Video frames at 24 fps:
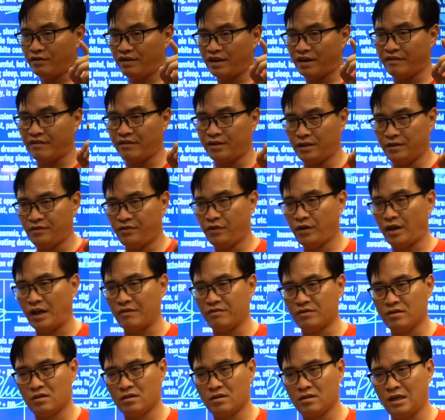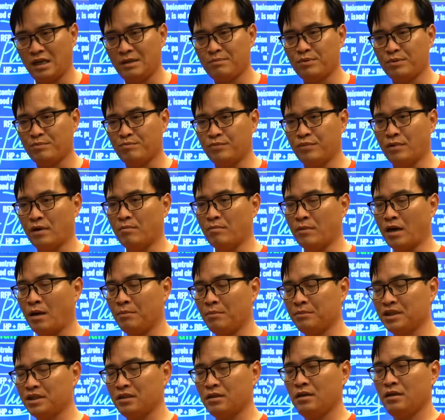can, if you have sleep
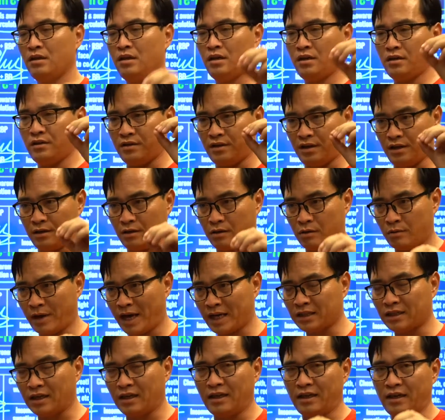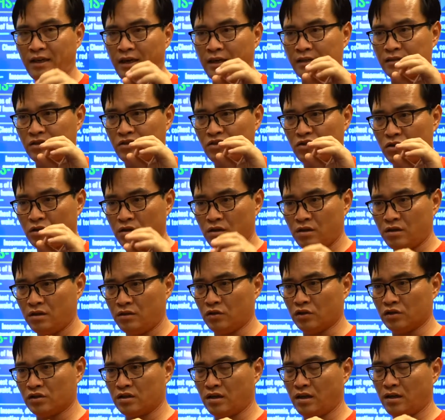problems, your
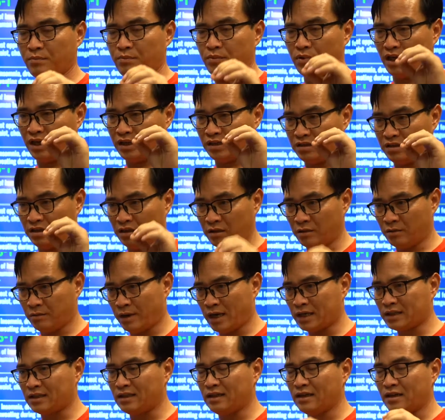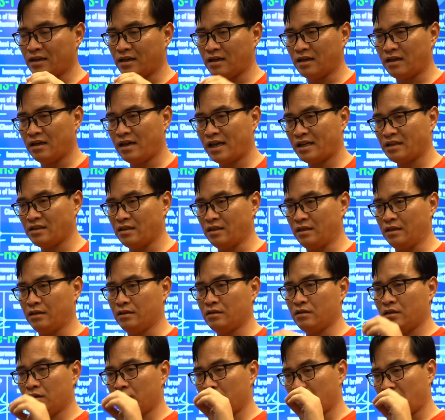sleep is directly connected
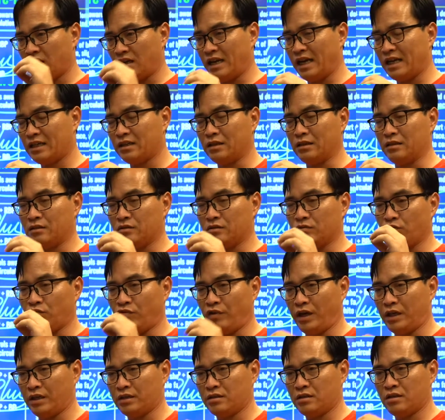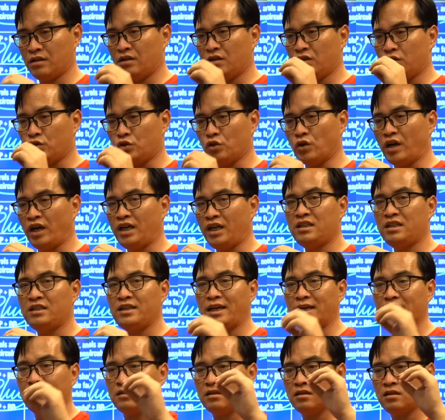with your
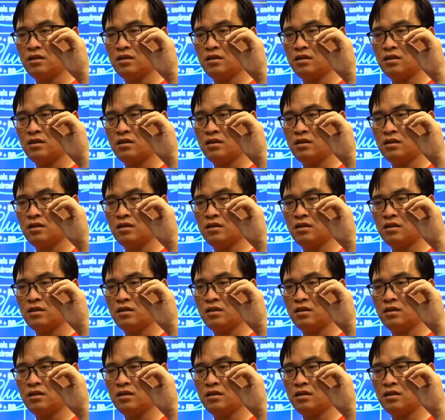HS